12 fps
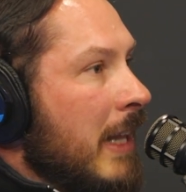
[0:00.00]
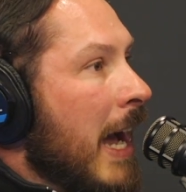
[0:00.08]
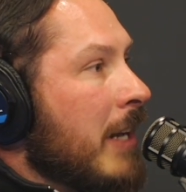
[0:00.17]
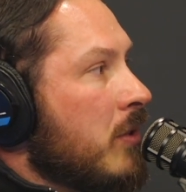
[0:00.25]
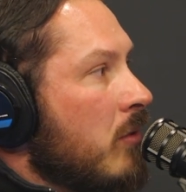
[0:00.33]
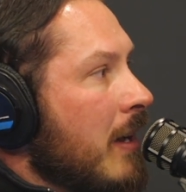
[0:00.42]

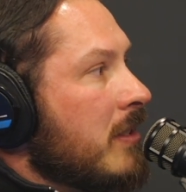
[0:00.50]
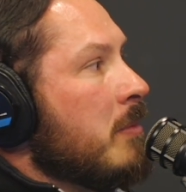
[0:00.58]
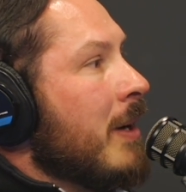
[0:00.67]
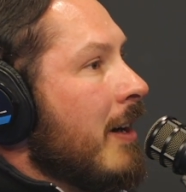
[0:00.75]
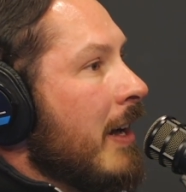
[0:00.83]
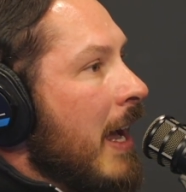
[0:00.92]
I trust
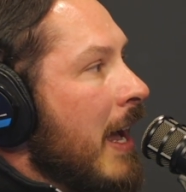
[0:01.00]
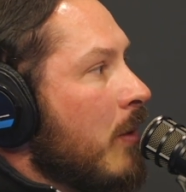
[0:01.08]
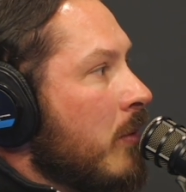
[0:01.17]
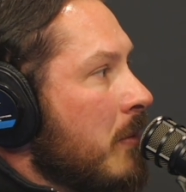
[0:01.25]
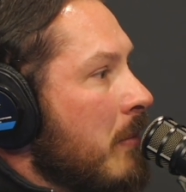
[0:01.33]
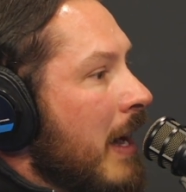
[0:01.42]

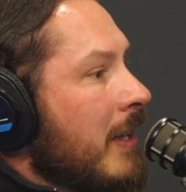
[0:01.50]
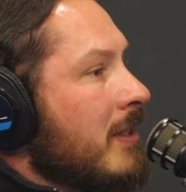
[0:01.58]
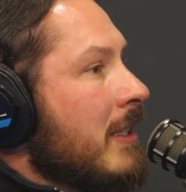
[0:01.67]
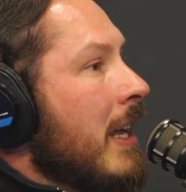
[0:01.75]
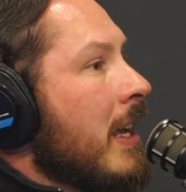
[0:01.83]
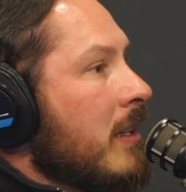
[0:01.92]
Marriott with my
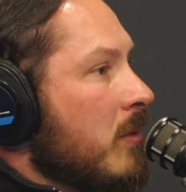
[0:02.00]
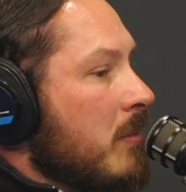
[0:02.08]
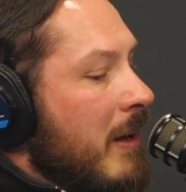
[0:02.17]
stays with